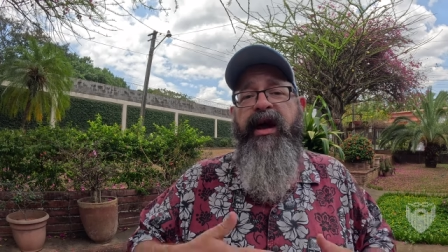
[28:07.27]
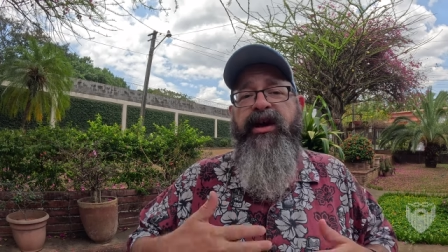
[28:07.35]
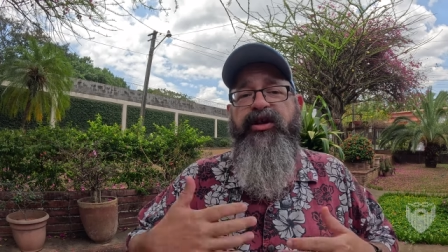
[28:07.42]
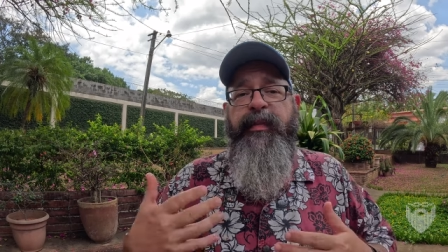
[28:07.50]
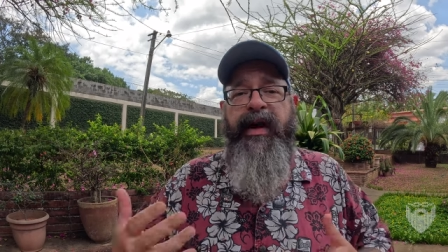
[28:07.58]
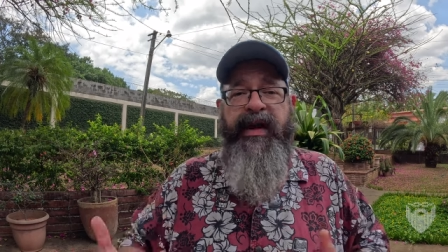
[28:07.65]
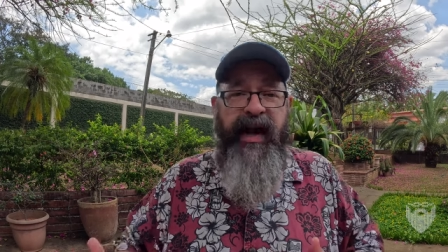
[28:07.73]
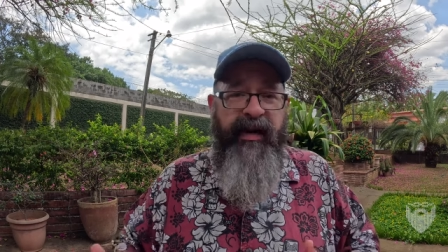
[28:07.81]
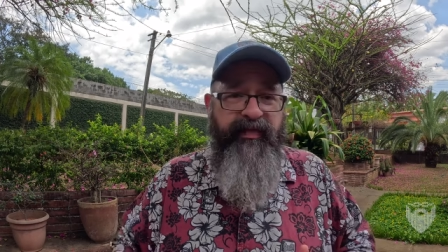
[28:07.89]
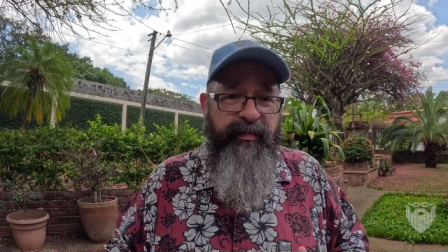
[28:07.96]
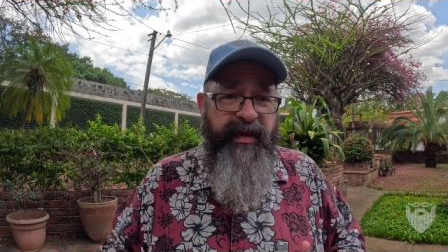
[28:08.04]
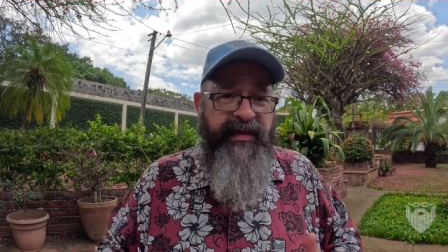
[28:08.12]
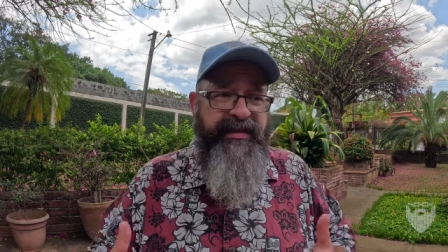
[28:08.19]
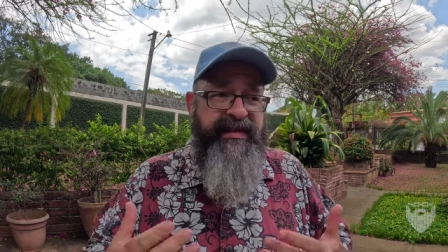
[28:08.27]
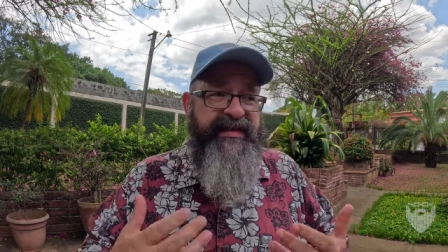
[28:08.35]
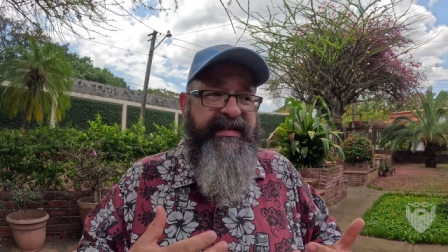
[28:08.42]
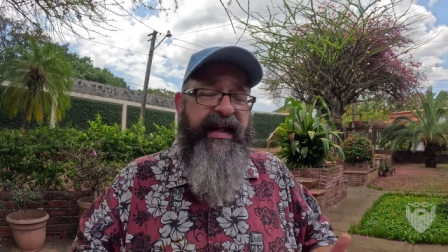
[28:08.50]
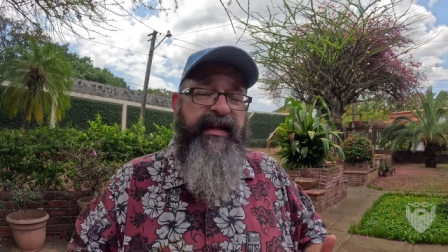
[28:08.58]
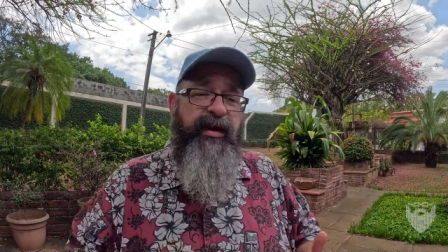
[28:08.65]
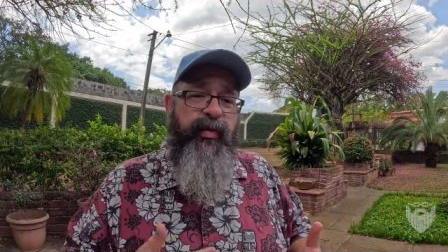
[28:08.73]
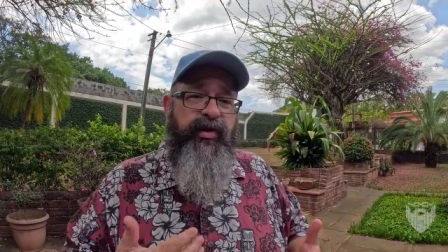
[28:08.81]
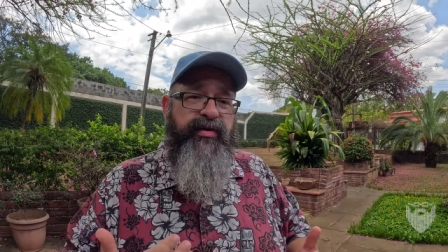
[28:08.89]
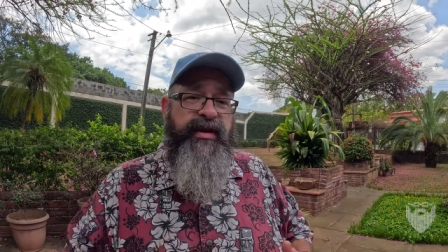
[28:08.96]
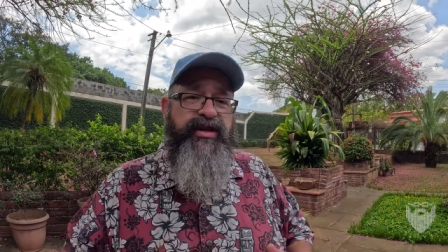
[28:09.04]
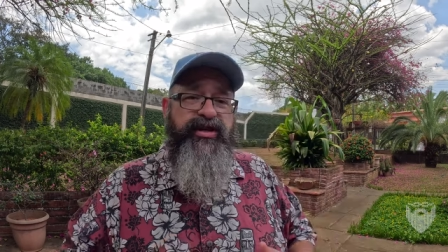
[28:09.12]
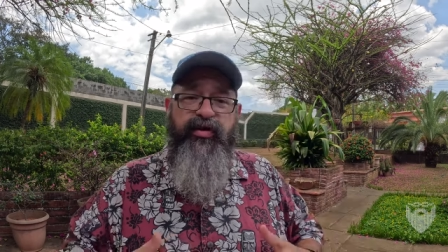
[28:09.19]
You may not have the means to sell it where you
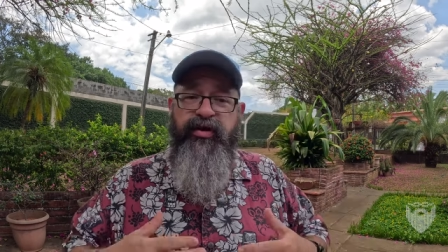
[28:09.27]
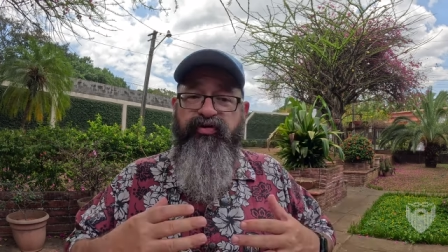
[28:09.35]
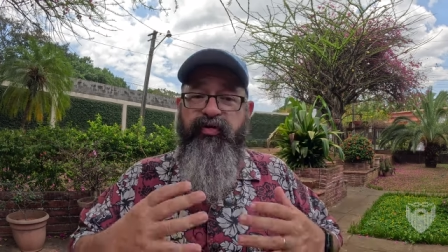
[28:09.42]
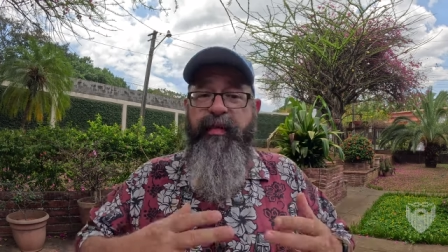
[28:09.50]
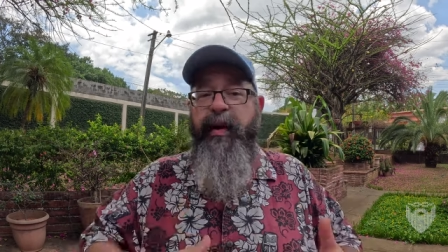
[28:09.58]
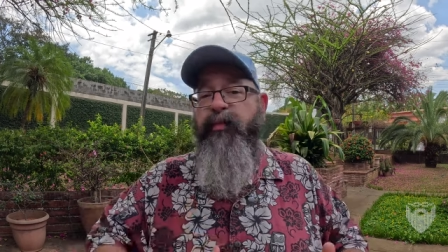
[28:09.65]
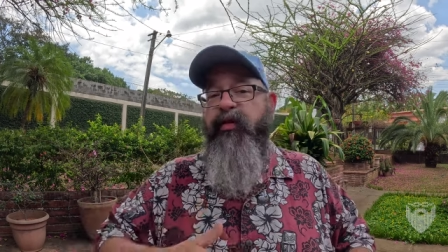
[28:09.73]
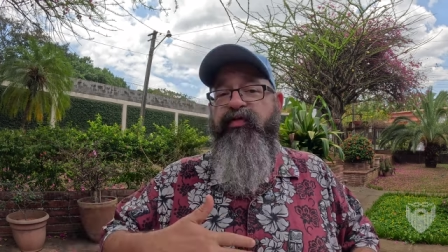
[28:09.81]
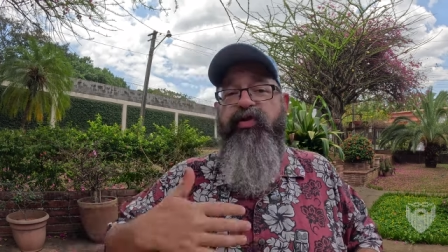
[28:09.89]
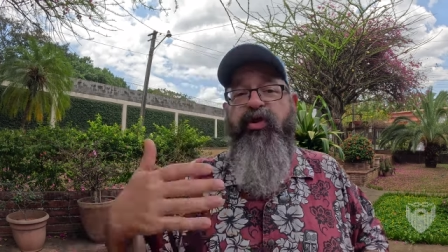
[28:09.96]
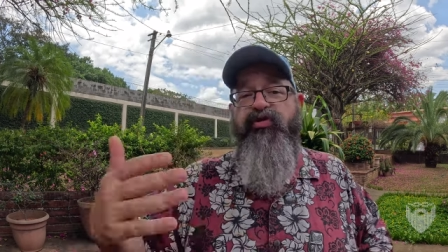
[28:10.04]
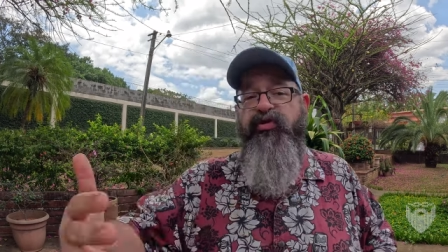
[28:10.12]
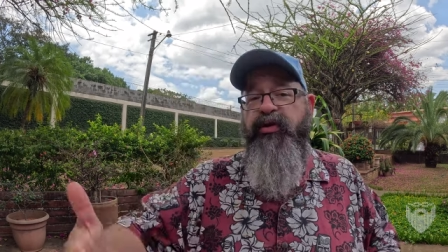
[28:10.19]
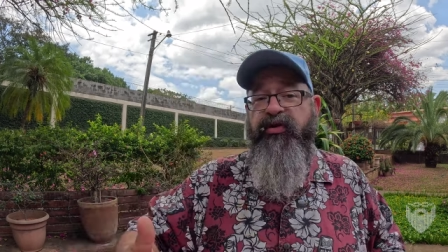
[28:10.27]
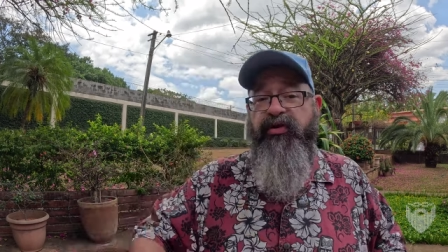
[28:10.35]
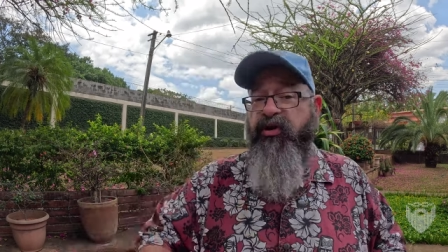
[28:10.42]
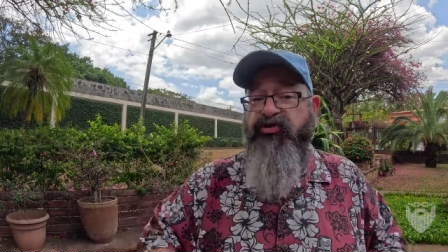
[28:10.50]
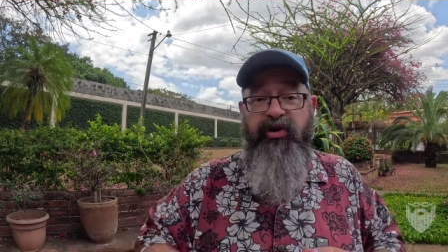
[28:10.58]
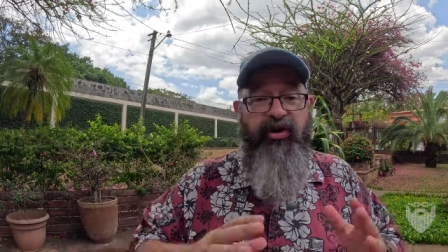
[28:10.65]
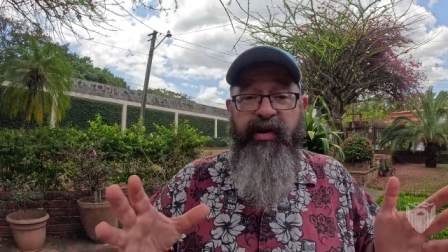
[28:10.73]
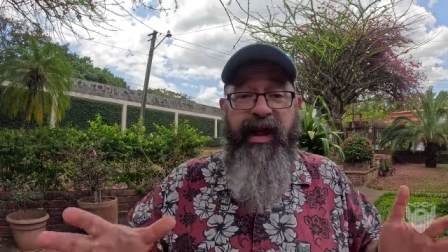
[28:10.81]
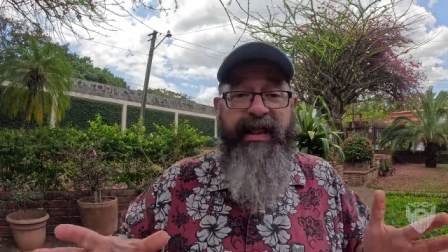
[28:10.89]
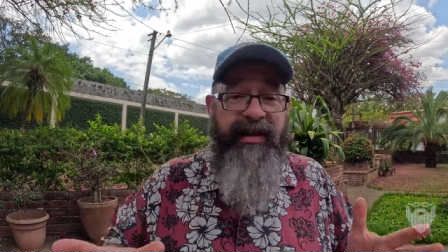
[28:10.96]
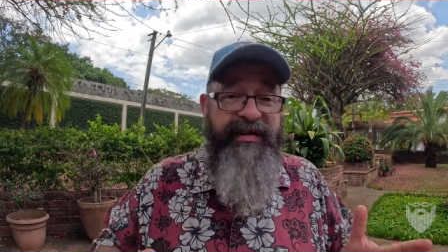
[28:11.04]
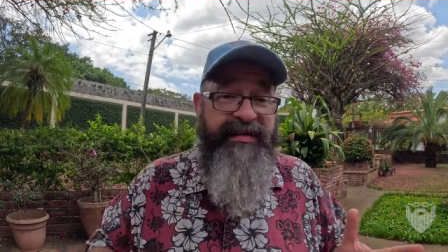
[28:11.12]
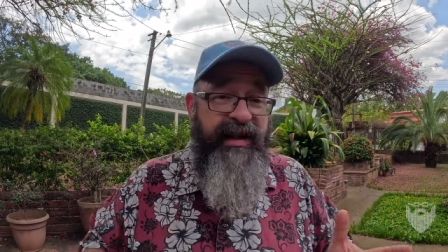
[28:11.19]
need to, because remember, if you go to another country, you're not
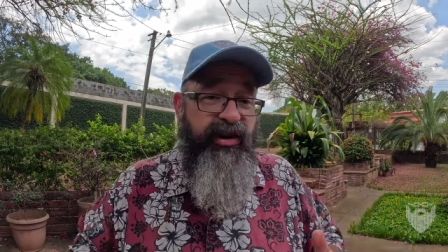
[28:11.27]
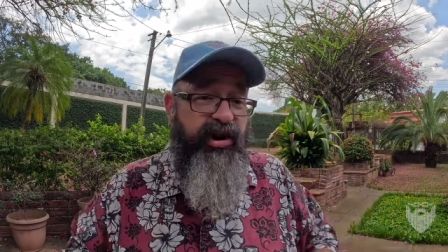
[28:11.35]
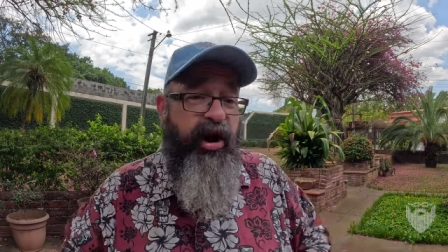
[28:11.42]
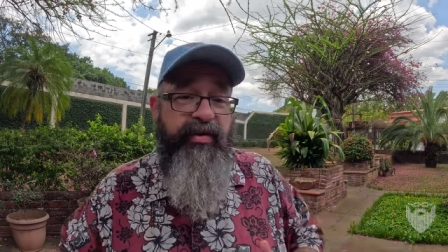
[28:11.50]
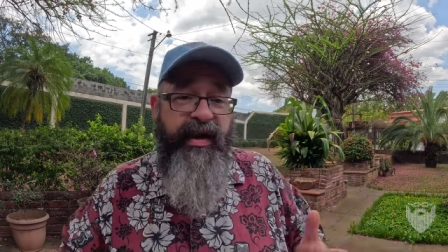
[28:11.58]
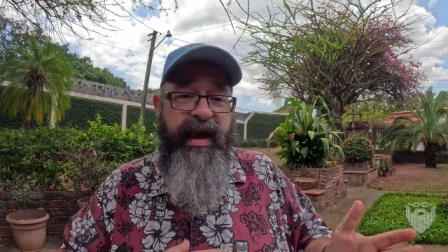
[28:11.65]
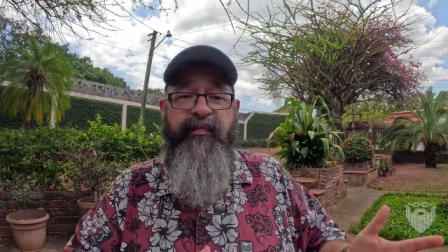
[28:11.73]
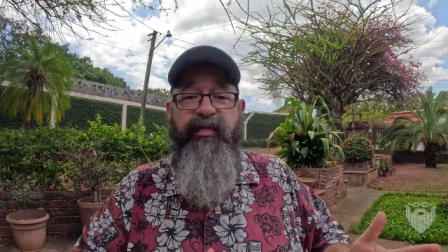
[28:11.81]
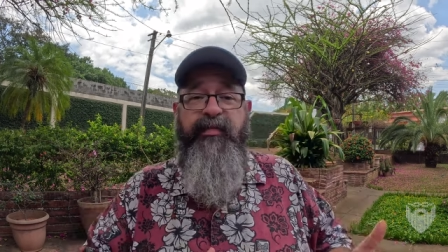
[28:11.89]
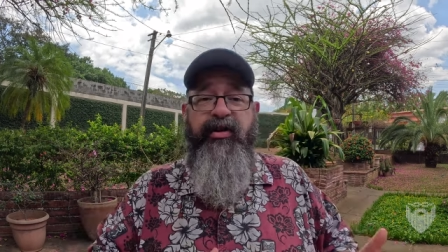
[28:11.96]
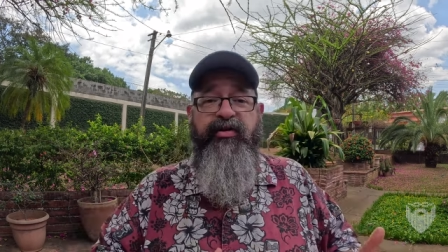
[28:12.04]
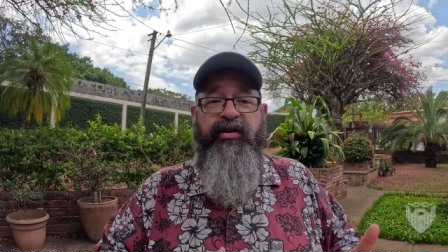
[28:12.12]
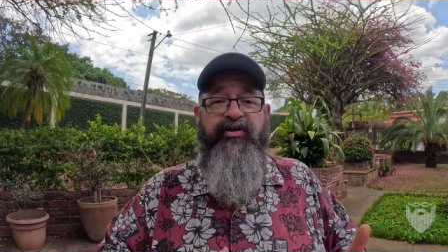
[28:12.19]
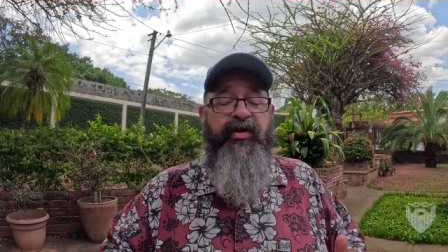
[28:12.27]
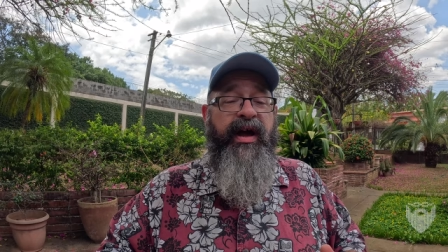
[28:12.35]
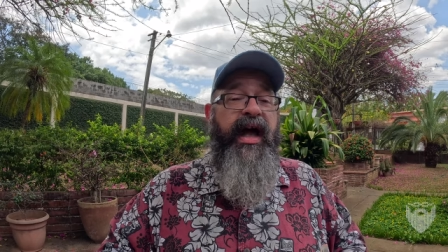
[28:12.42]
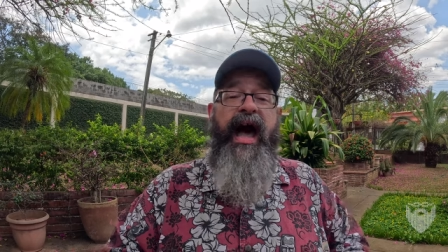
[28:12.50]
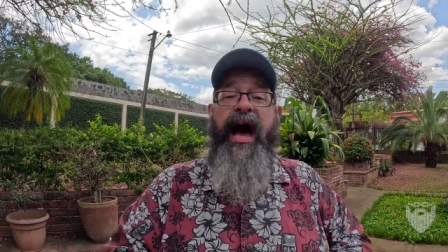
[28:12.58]
allowed to sell a car that came from another country.